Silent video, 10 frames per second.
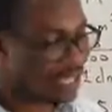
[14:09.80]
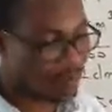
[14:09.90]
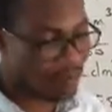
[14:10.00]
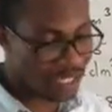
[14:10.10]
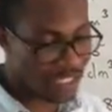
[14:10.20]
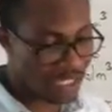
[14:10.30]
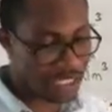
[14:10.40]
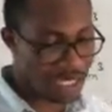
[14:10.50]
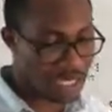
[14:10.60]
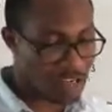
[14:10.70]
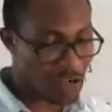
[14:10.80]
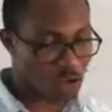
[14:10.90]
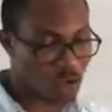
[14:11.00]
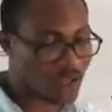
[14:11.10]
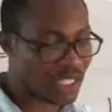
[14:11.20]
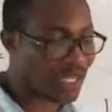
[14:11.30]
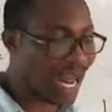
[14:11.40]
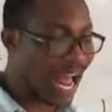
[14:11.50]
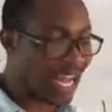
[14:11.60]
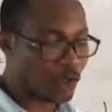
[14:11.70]
are mentioned in the description
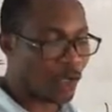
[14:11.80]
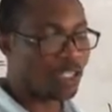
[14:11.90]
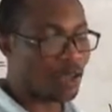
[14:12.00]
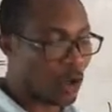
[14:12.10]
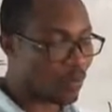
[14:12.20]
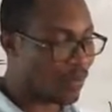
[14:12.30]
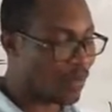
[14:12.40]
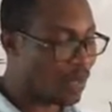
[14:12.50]
are actually not